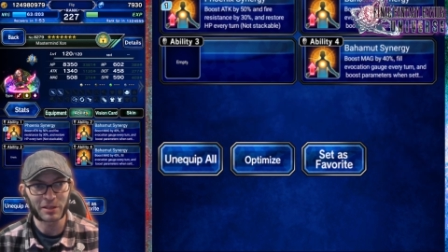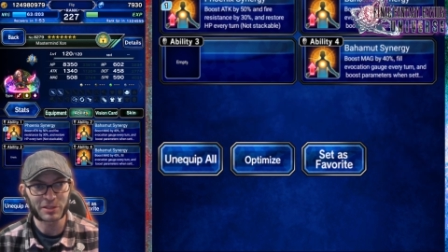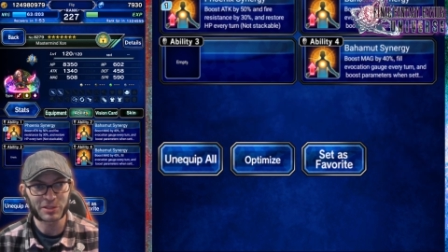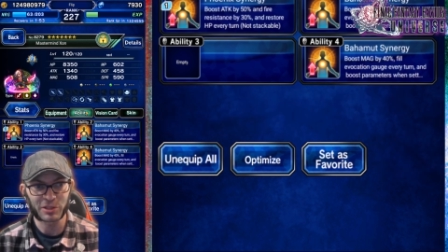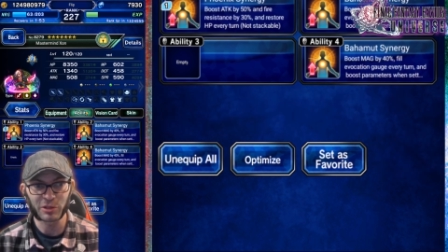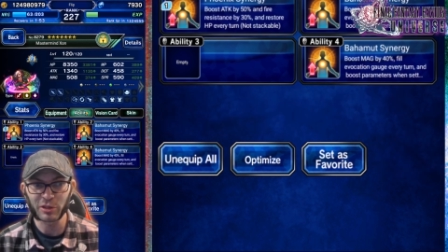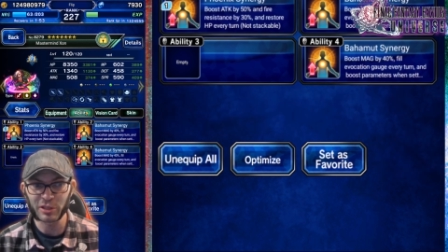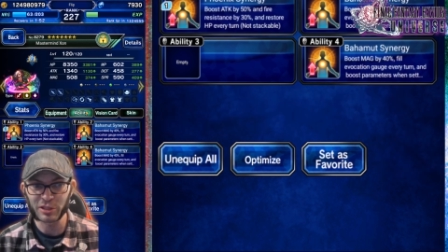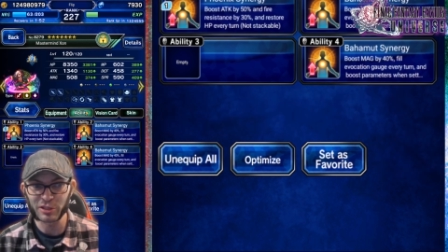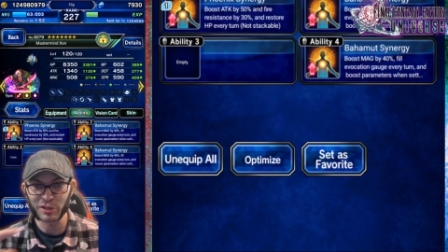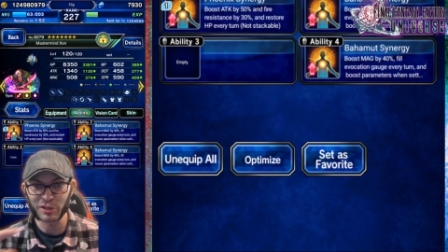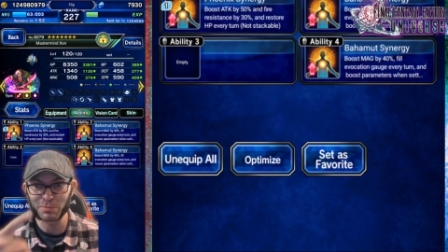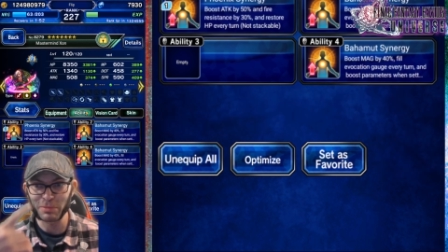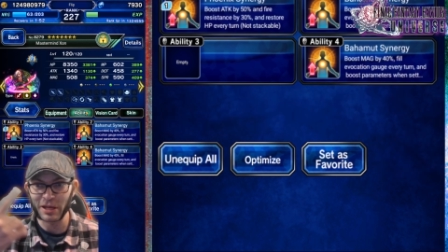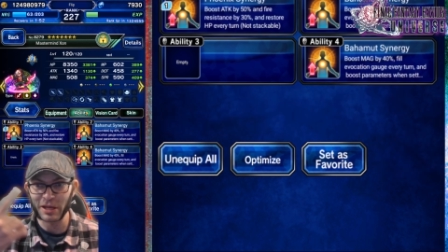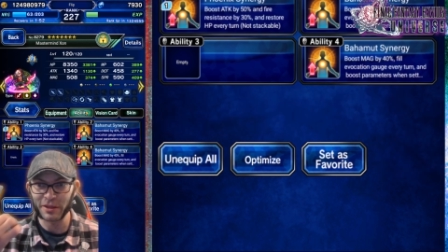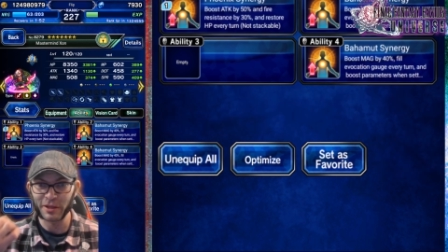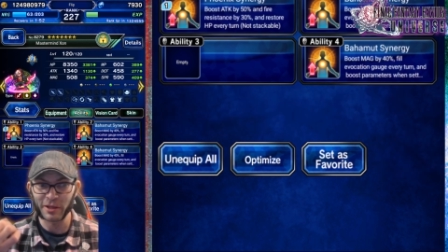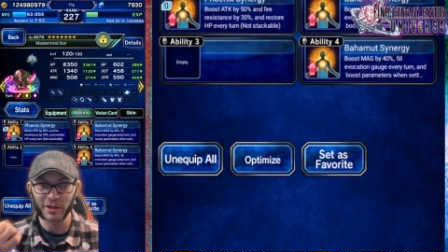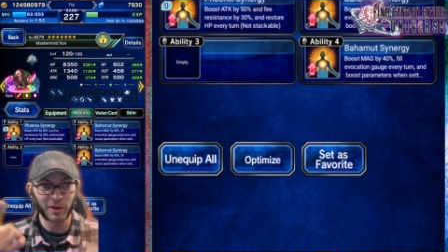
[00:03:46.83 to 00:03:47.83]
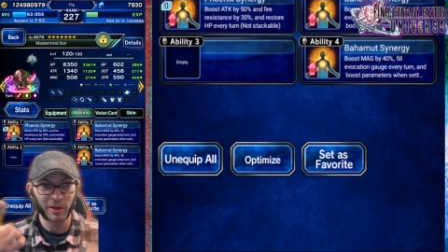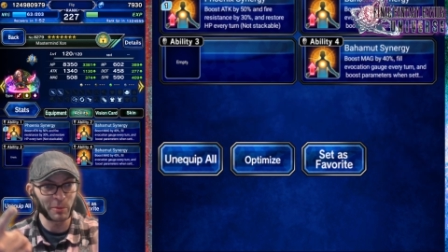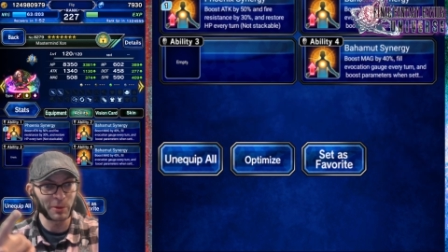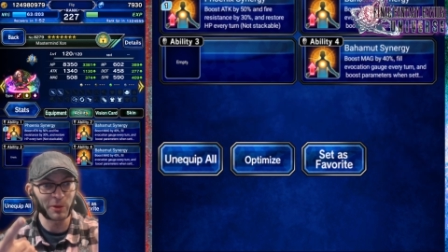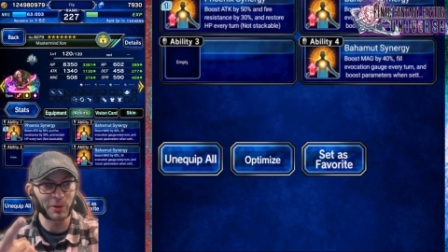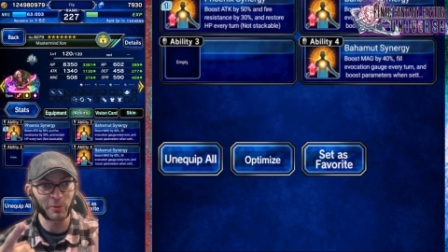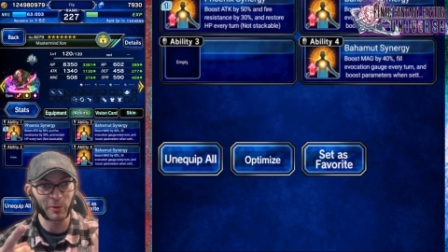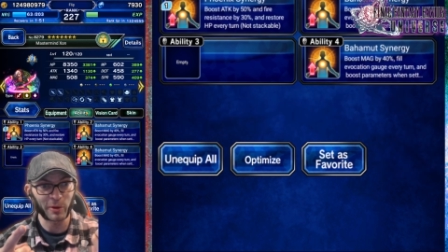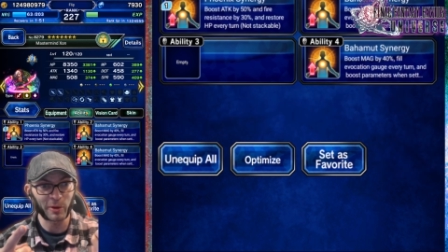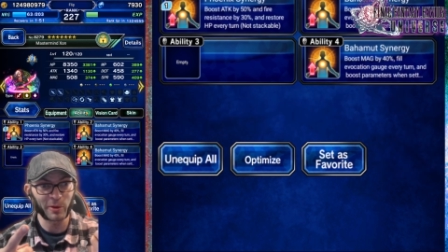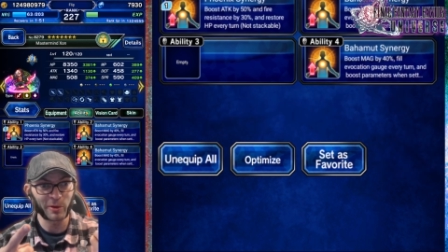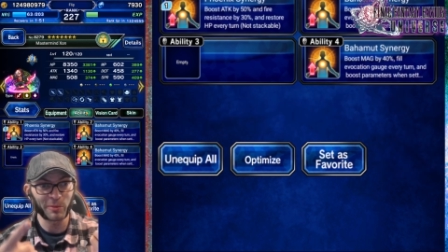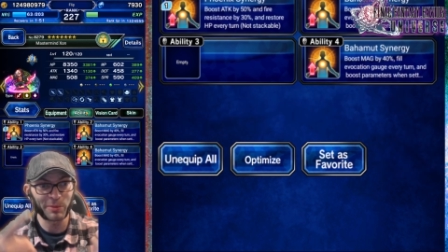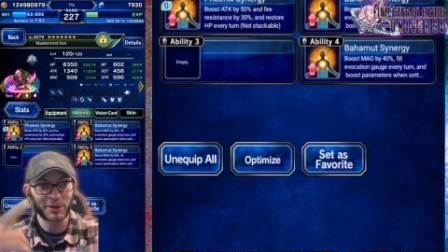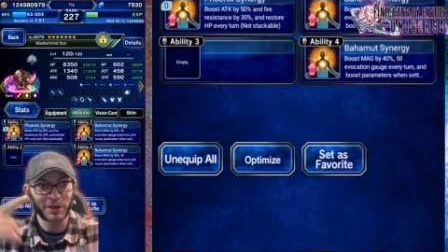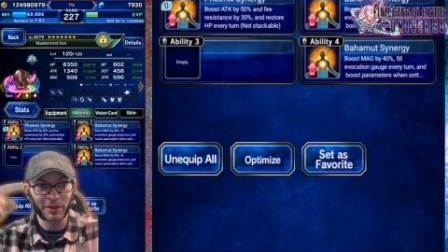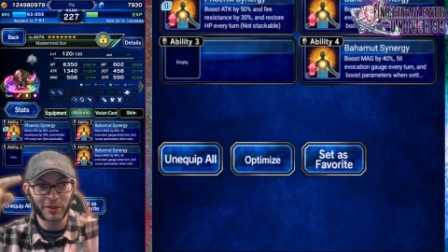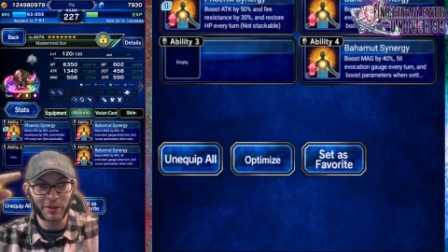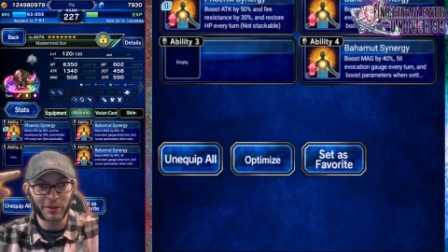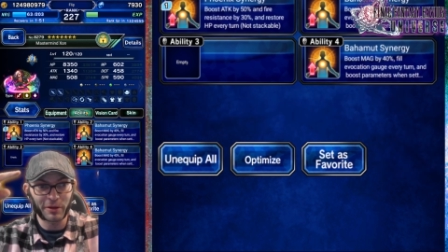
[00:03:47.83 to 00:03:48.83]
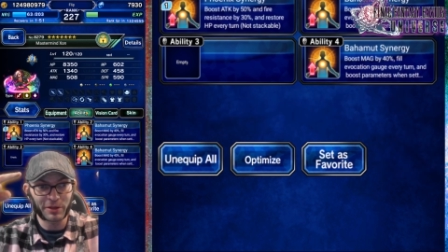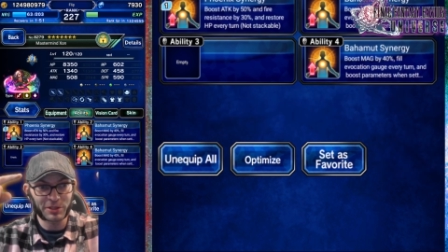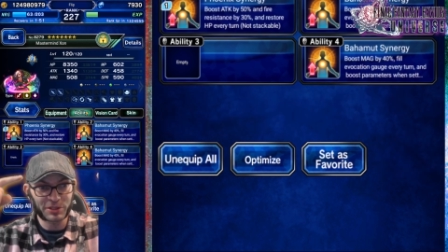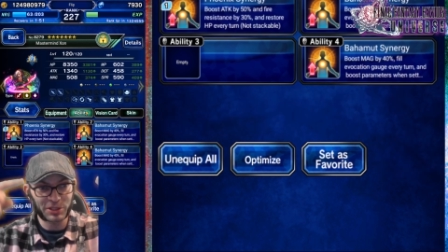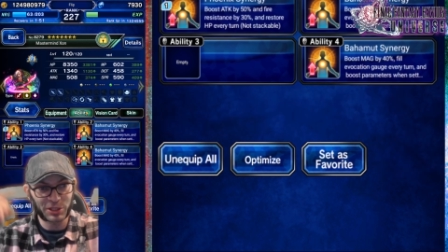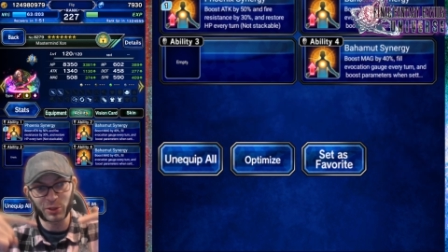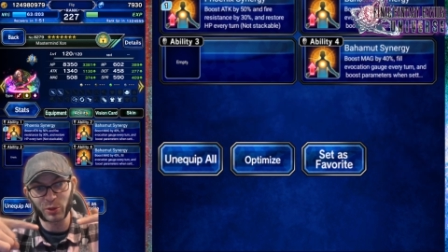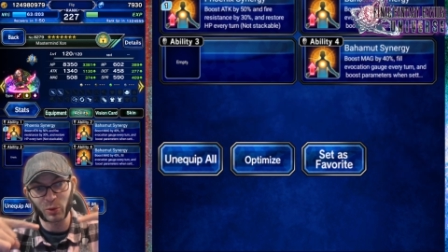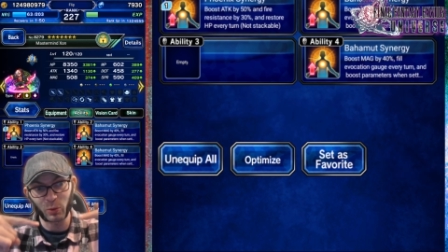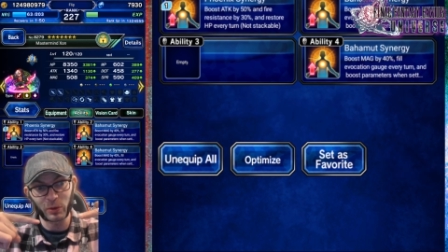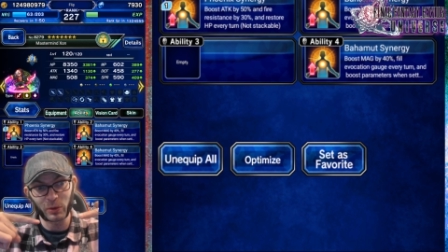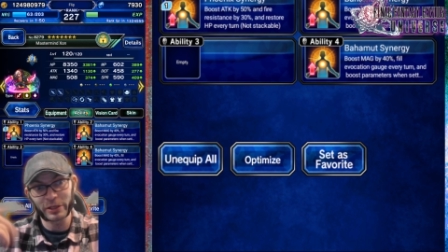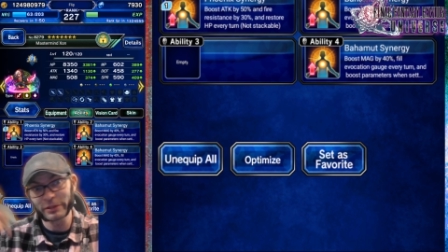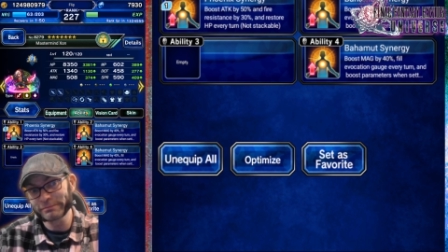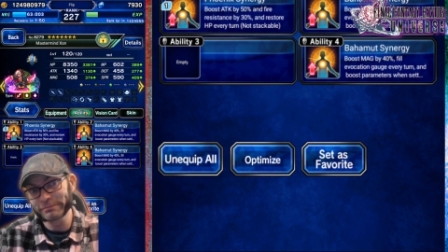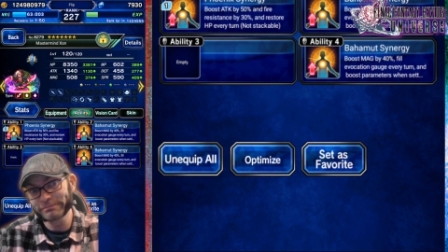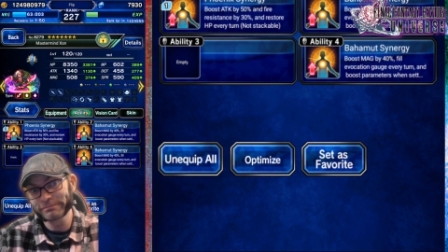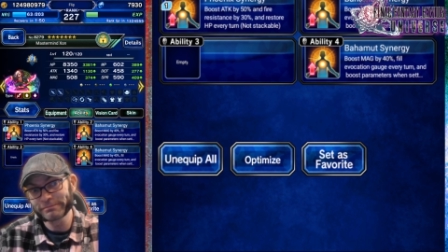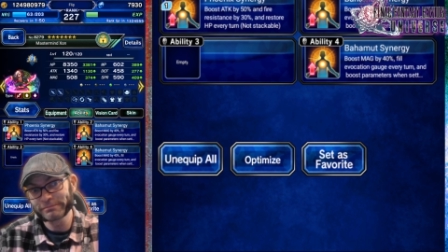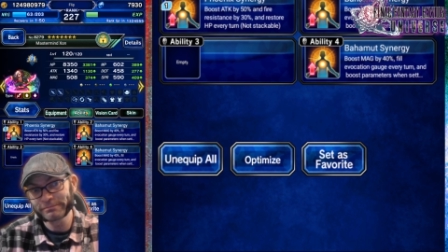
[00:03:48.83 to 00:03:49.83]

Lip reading: So you can just buy the helm and the robe, tier 1.